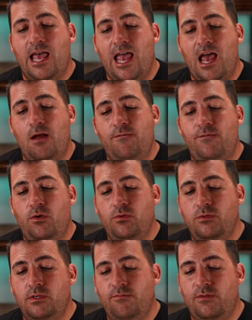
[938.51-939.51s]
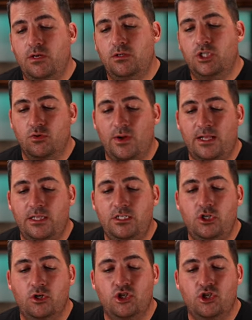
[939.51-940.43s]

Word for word: add photos and videos directly to